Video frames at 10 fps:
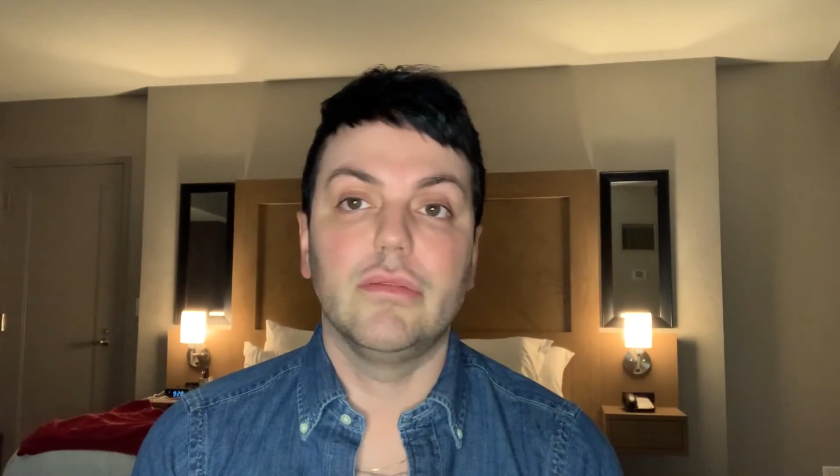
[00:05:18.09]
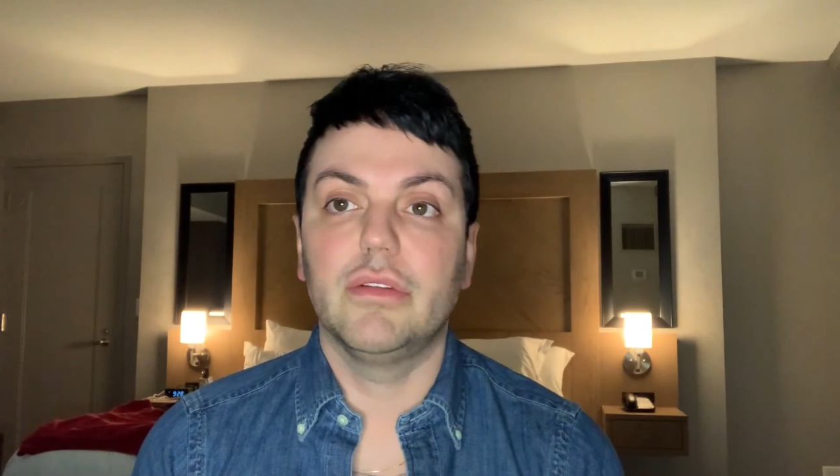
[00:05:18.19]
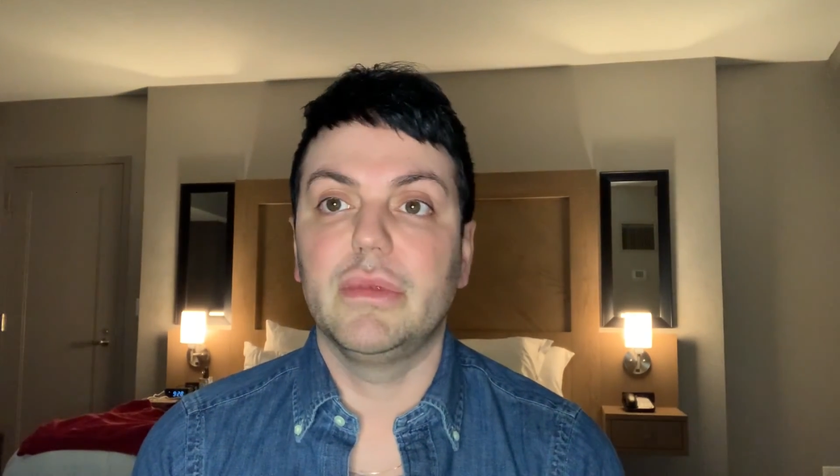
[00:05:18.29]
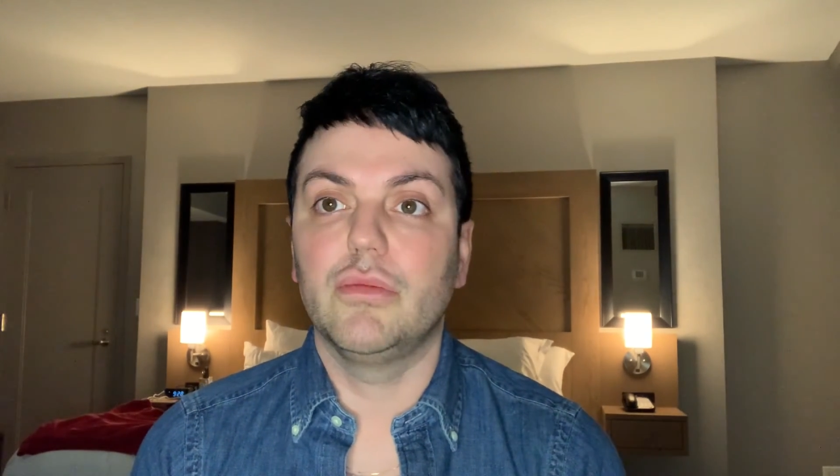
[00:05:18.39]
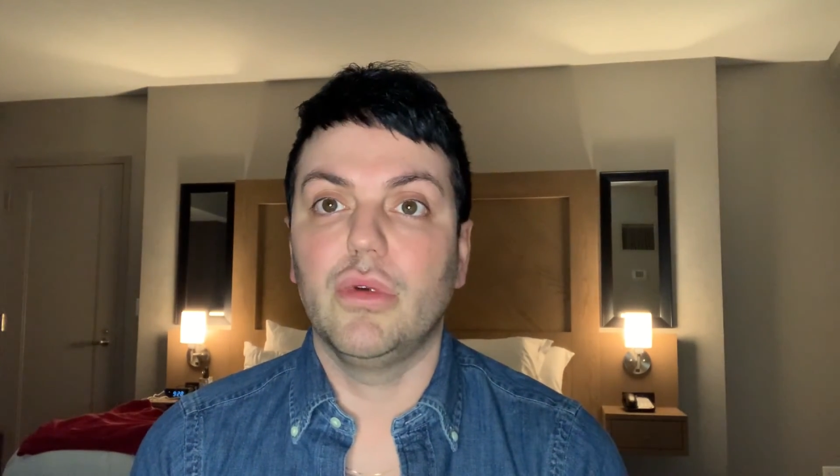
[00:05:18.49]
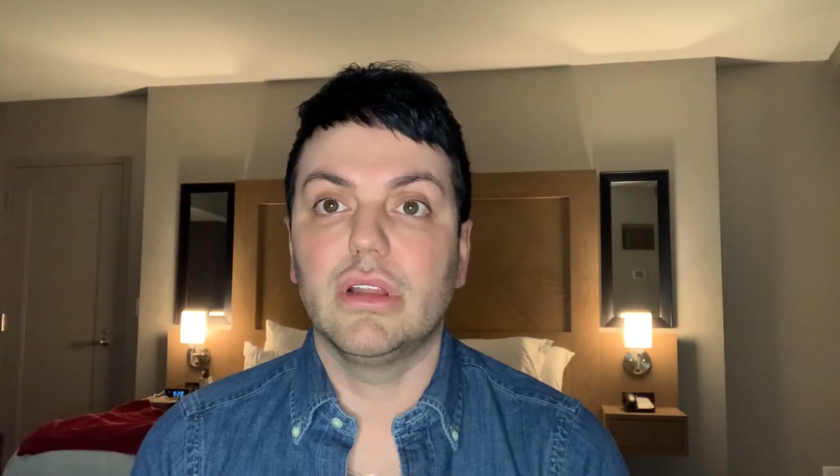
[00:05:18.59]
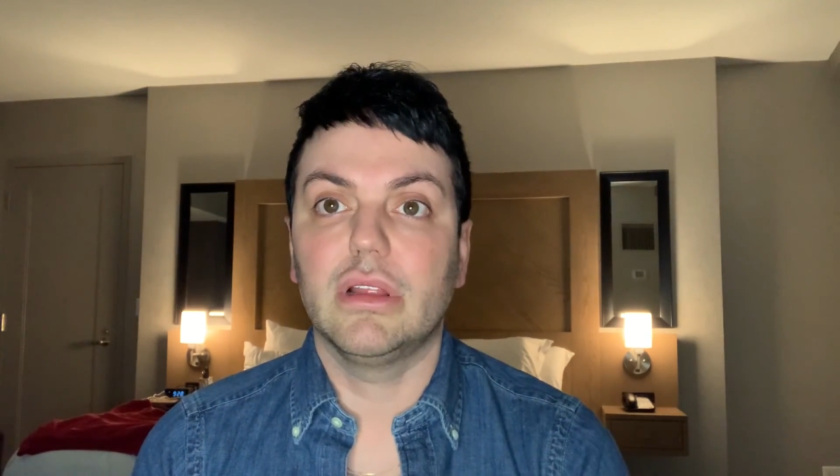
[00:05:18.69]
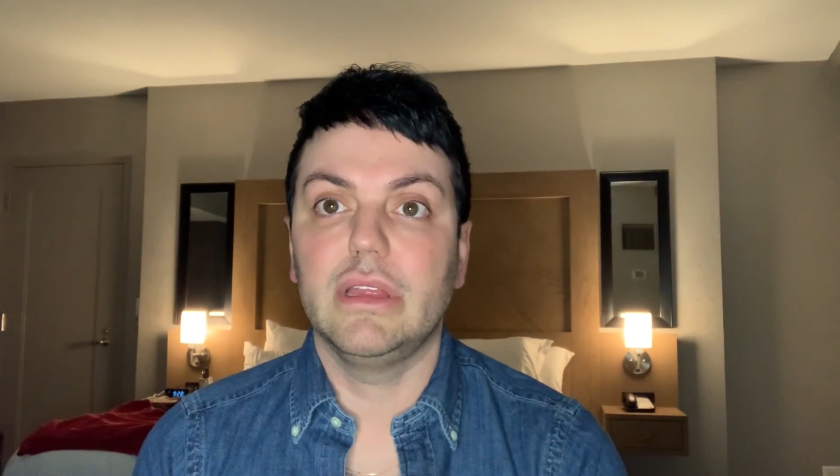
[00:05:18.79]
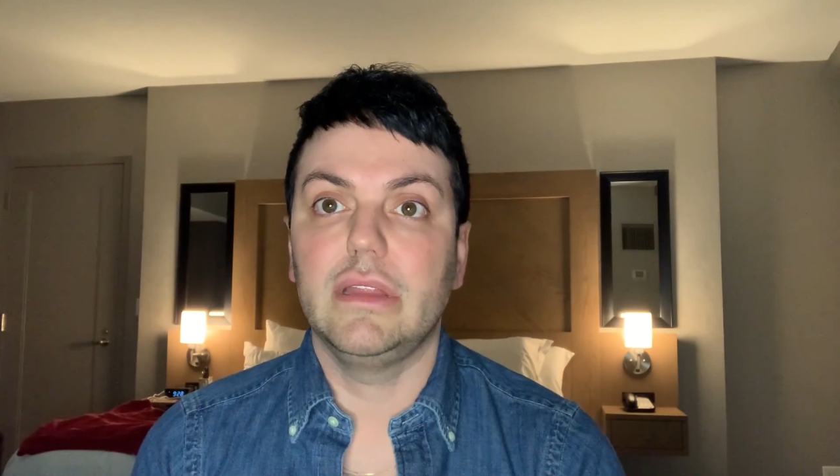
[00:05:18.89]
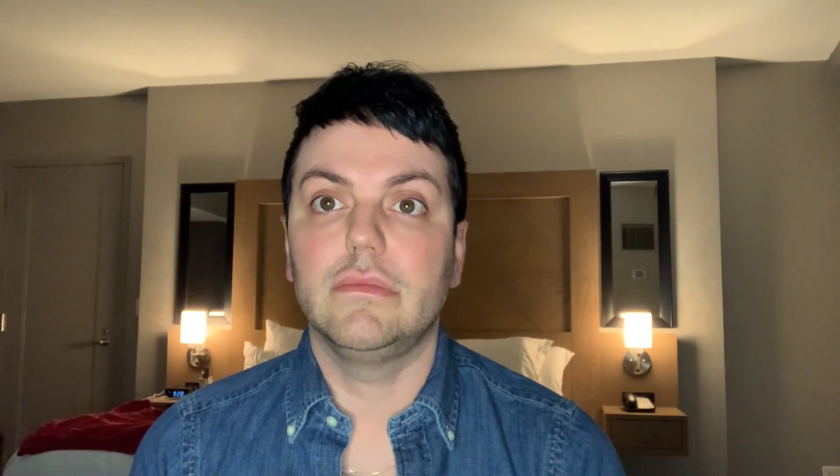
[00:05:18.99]
I would have been one
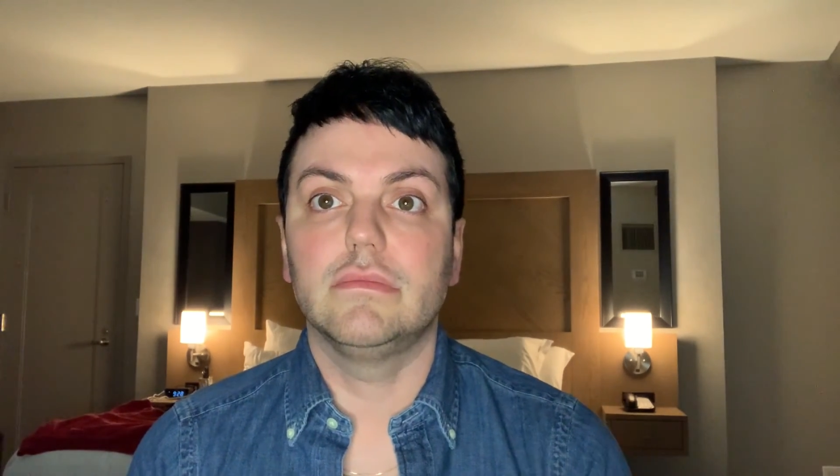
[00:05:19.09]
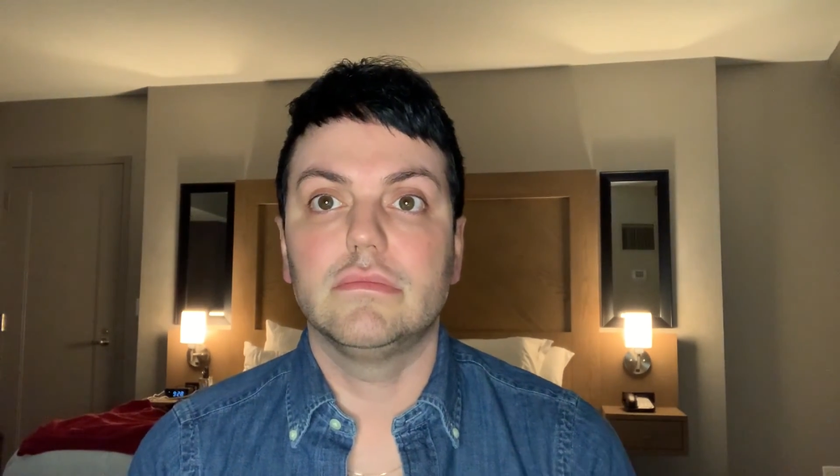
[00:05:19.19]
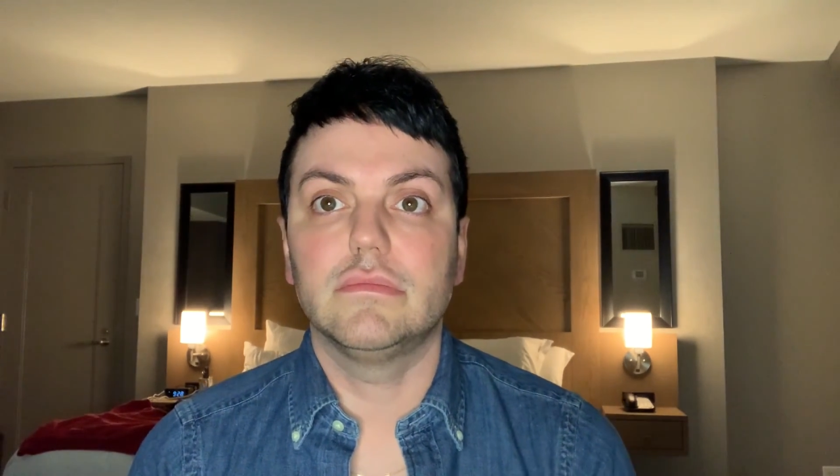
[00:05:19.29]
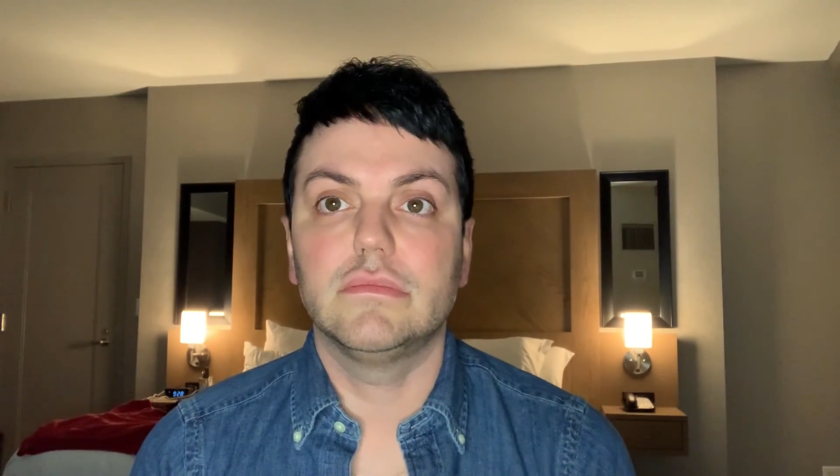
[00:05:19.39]
clean